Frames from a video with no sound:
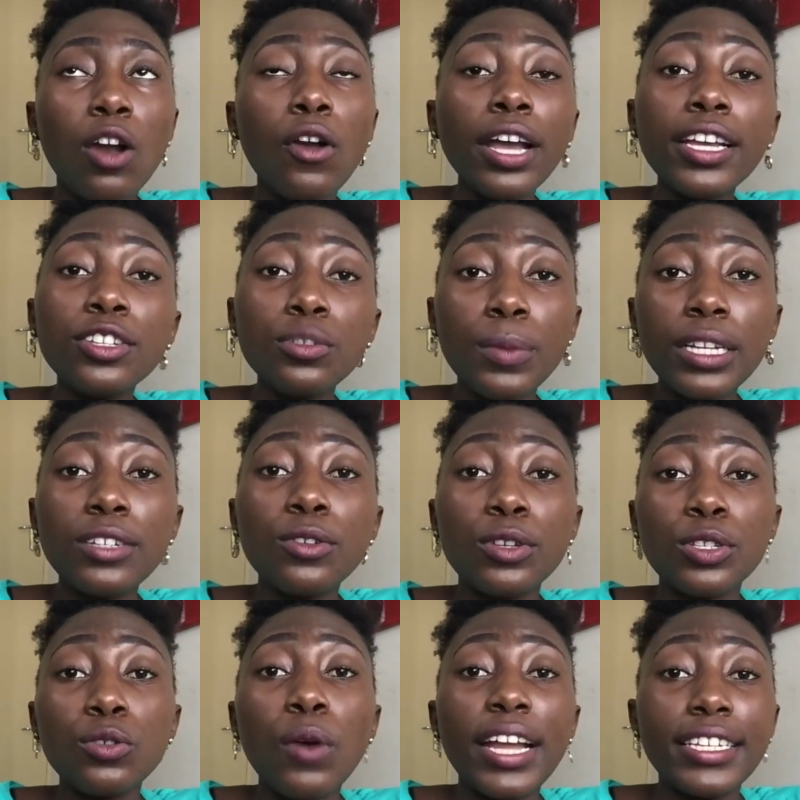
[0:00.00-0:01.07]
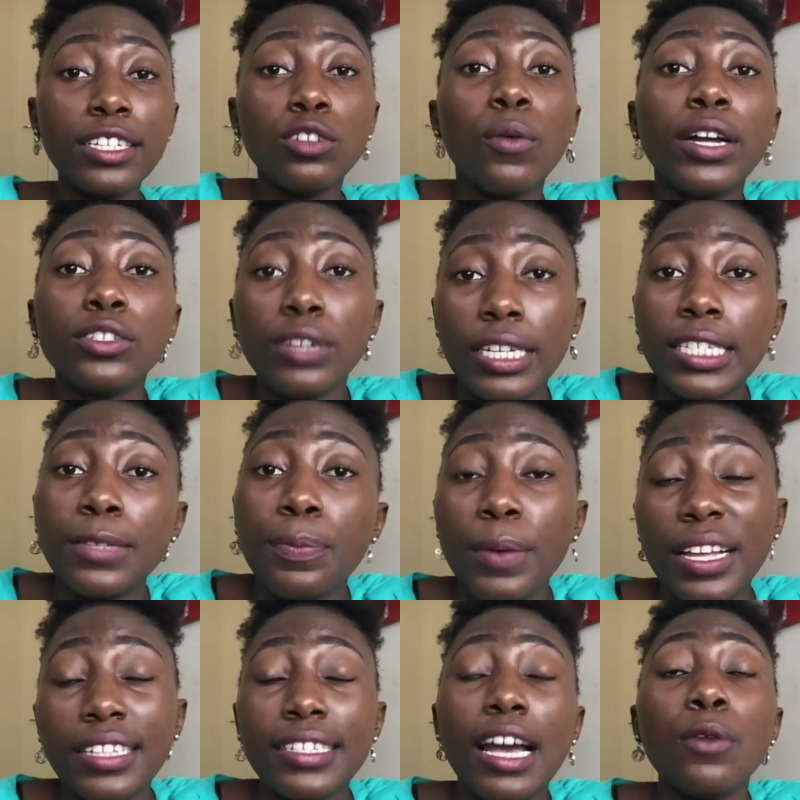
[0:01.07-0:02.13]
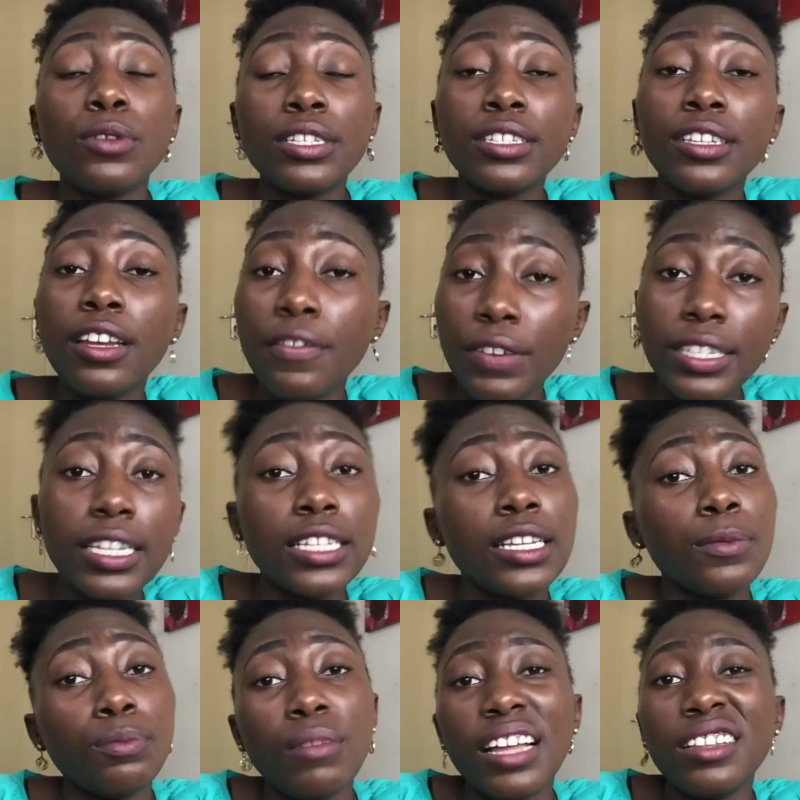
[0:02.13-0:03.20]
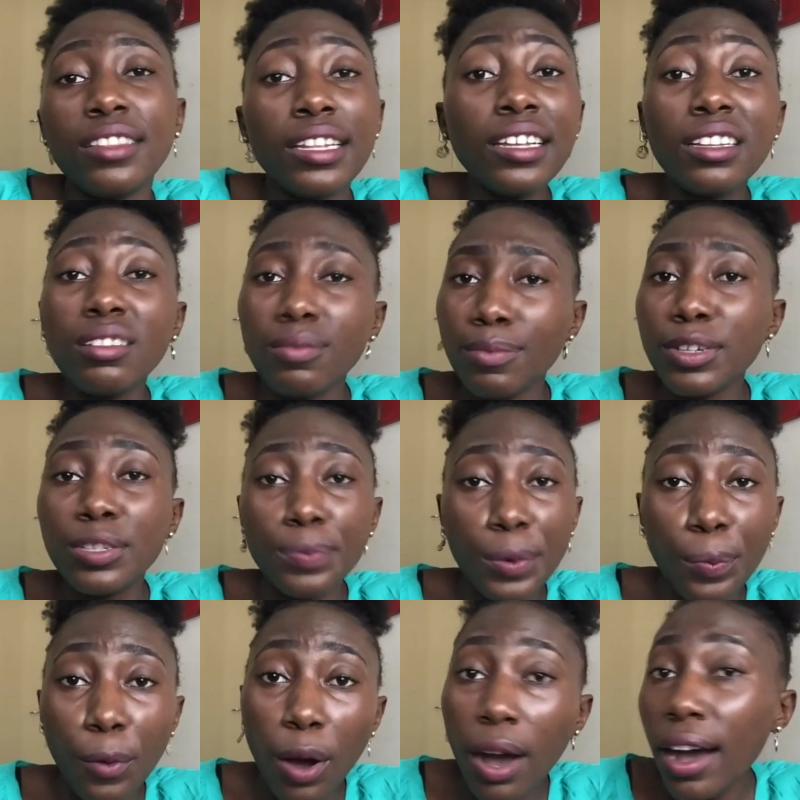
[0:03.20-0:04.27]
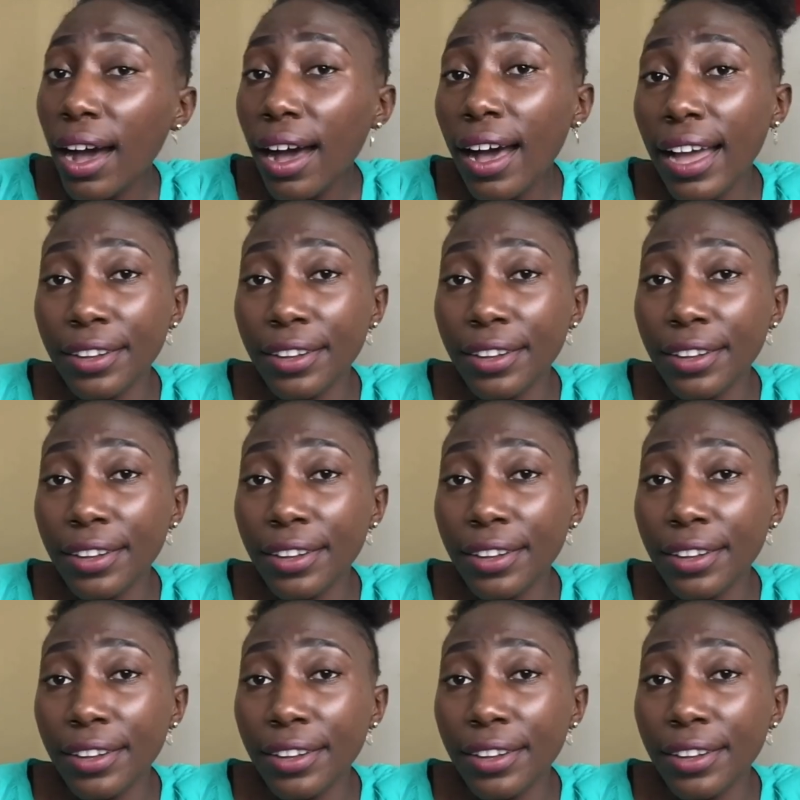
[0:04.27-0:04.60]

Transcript: Going into medical school, I didn't want to expect. I was nervous as I think most people are.